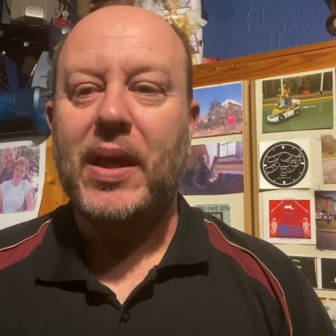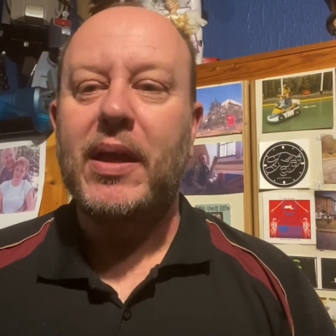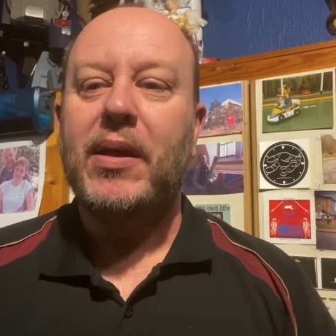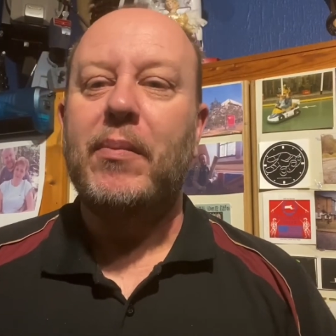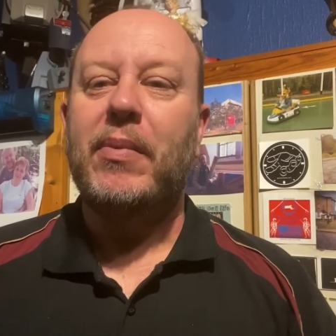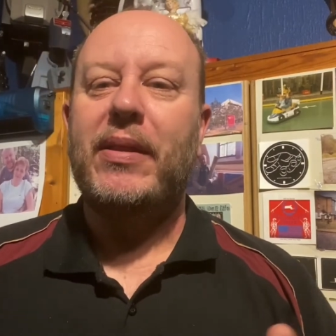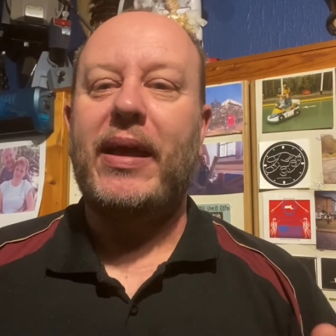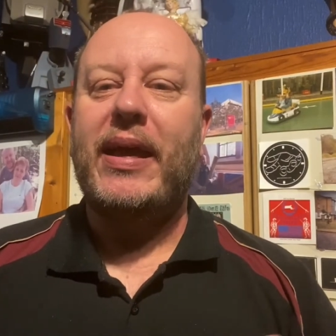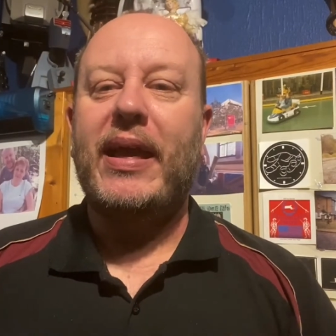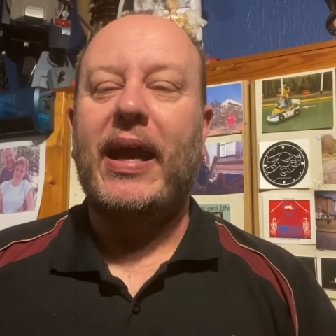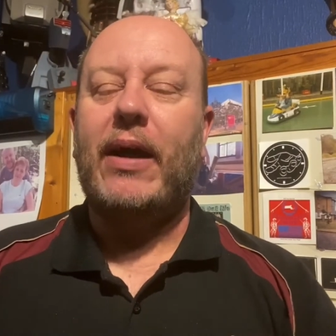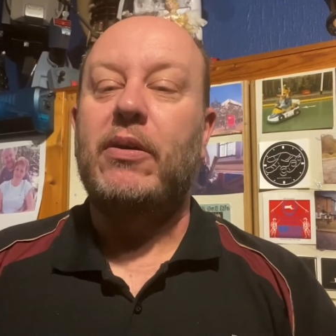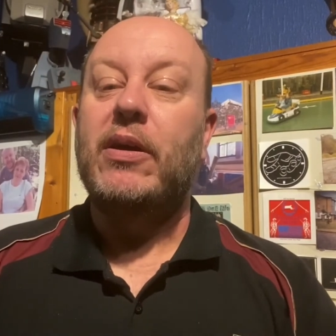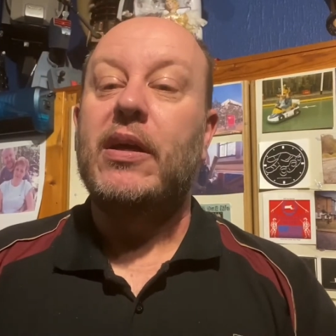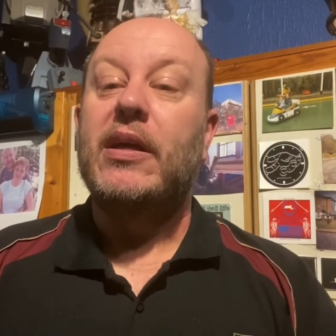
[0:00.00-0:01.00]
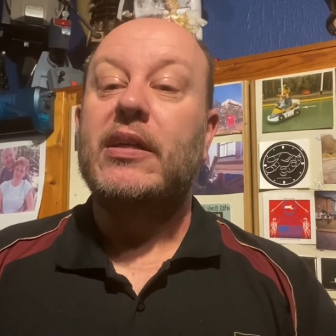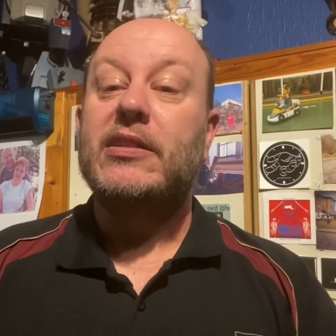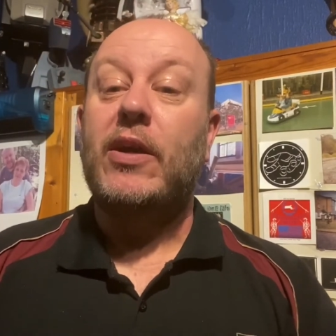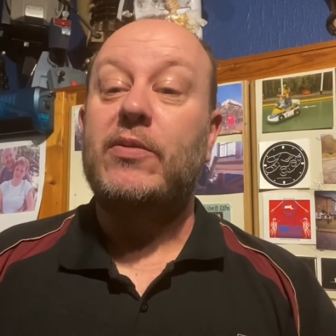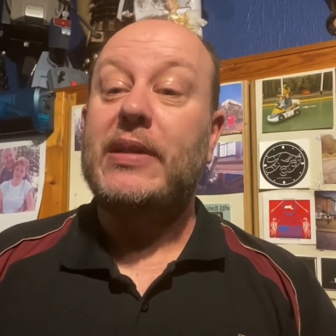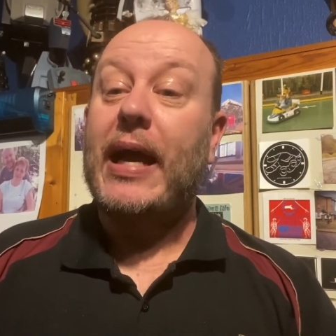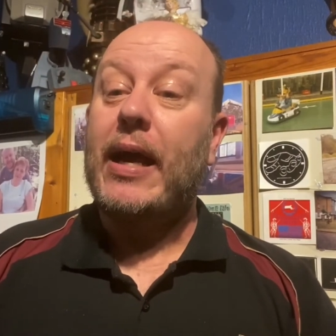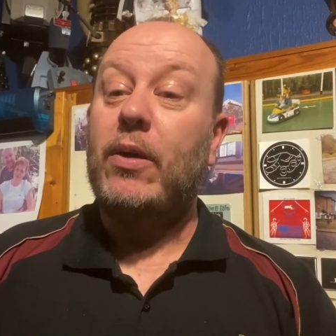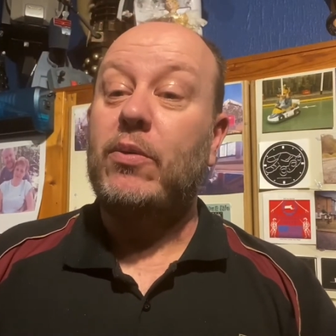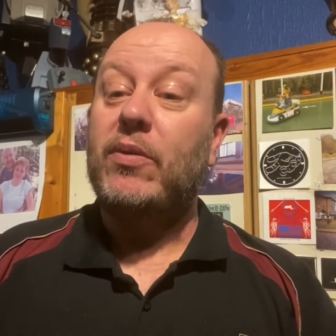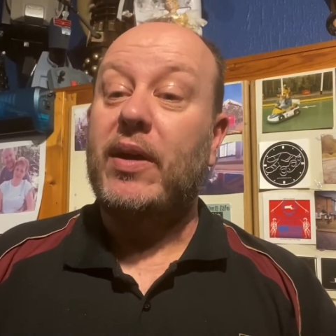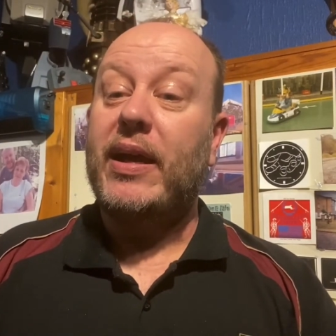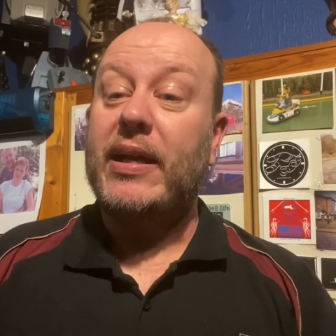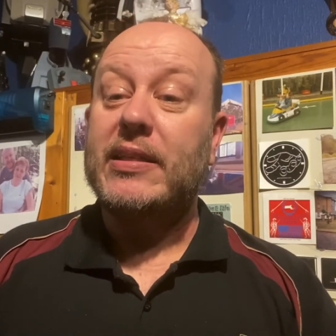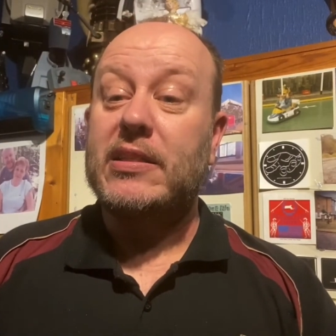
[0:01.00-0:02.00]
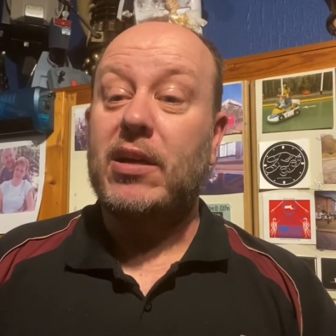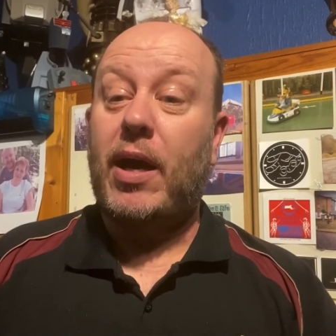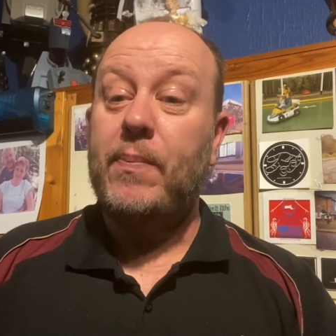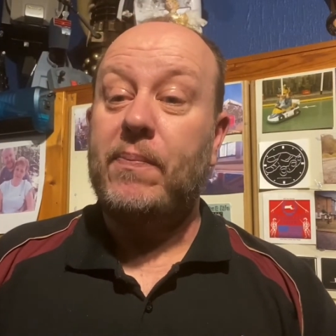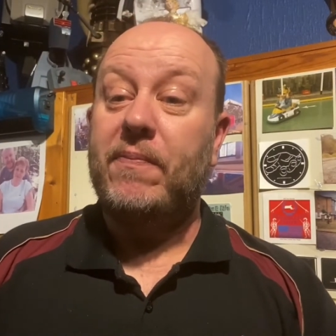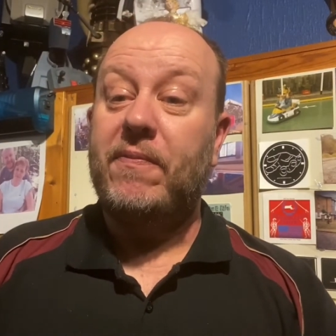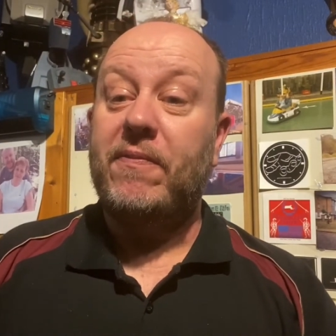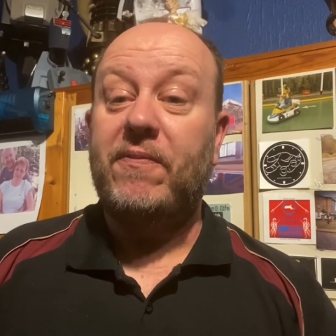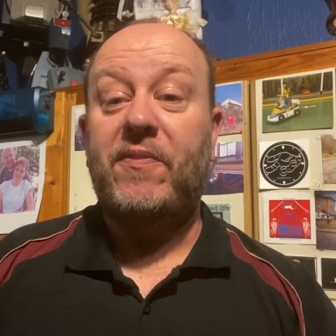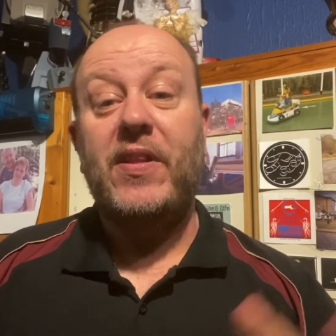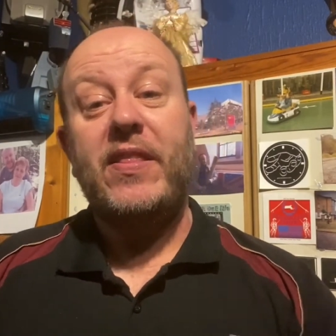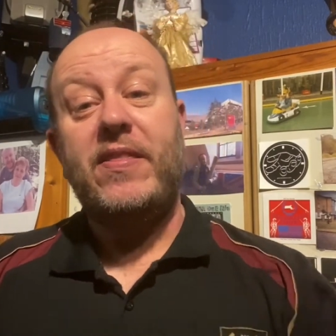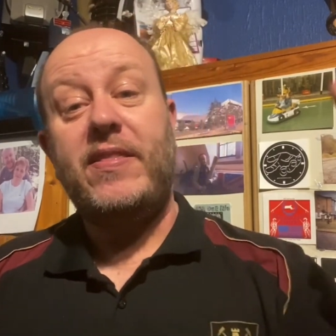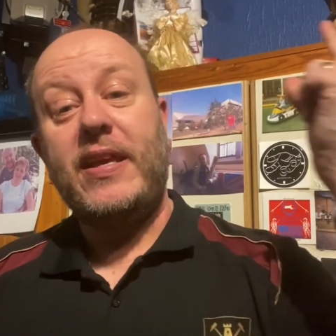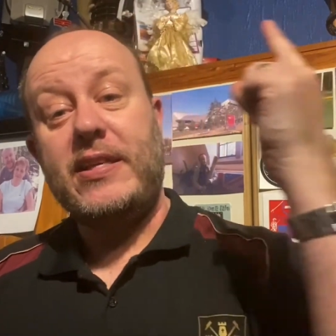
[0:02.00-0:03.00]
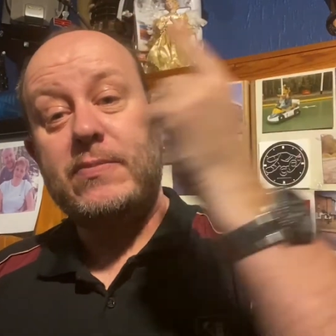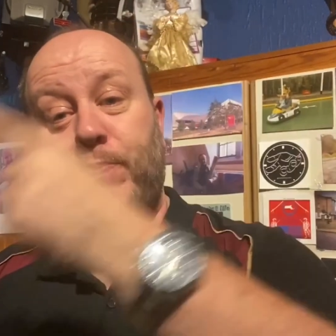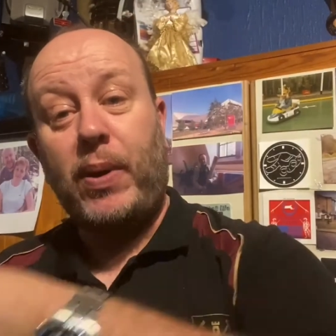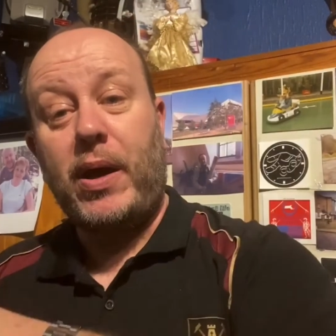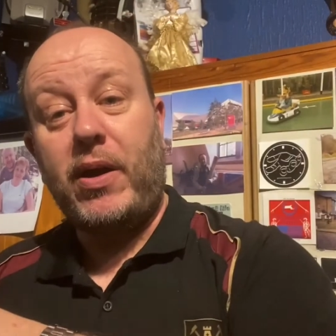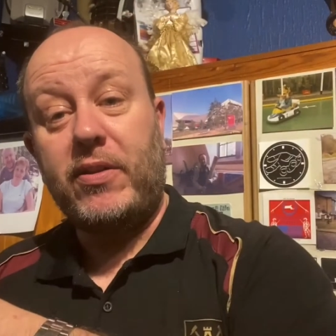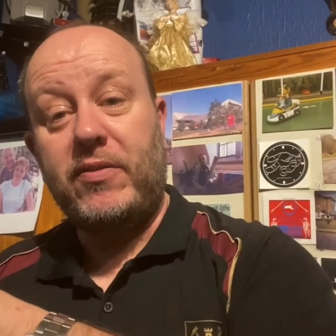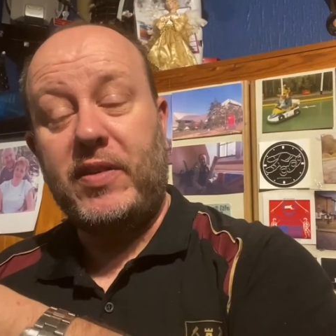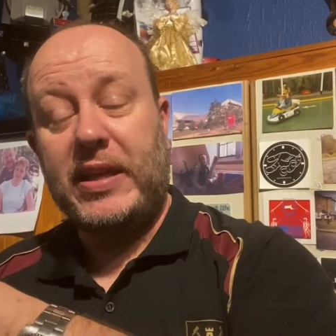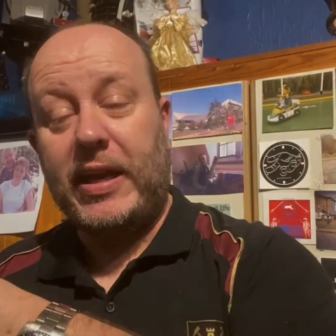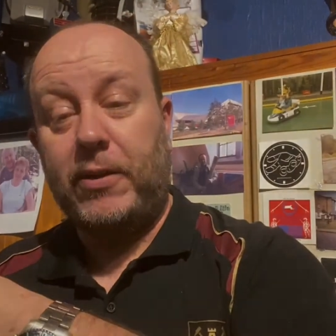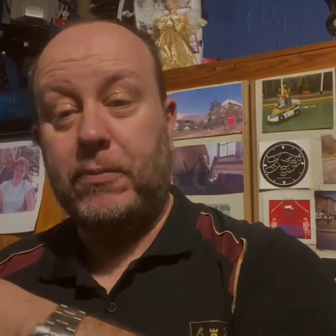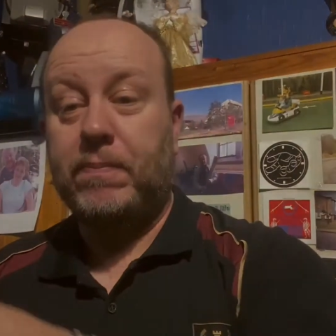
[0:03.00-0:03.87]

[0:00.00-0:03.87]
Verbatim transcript: But there you go. So now it's time for this part of the video.